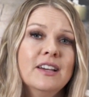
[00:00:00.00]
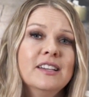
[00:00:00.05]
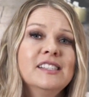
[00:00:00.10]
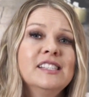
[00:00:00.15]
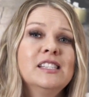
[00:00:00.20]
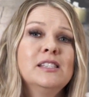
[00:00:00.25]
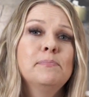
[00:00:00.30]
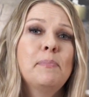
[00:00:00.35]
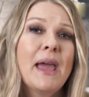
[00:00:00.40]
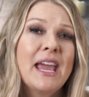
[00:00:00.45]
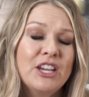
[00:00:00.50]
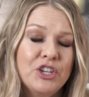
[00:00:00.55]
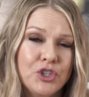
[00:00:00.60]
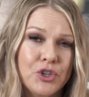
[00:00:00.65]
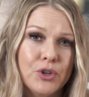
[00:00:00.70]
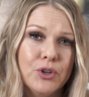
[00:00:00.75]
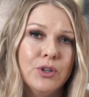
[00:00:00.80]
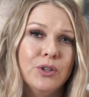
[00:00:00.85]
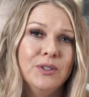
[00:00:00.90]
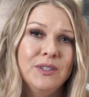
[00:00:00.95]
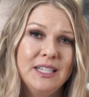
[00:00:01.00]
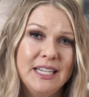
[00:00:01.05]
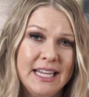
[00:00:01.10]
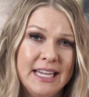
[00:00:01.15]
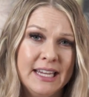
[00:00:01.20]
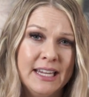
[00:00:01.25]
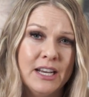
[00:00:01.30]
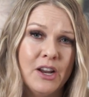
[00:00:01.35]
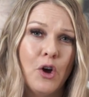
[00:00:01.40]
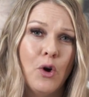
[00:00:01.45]
spatial
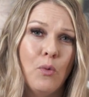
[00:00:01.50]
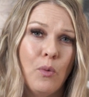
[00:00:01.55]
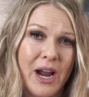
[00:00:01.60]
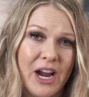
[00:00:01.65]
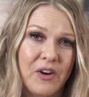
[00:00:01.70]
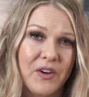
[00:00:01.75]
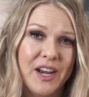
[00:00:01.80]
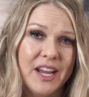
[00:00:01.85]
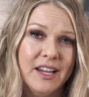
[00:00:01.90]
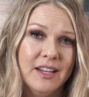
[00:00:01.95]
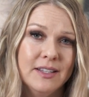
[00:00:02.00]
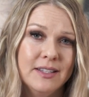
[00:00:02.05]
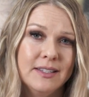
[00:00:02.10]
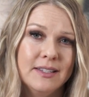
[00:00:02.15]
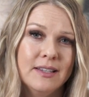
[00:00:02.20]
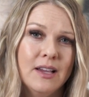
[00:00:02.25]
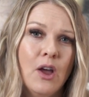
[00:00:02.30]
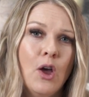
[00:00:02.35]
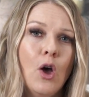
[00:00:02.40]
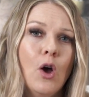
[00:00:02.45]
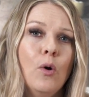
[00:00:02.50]
need awareness.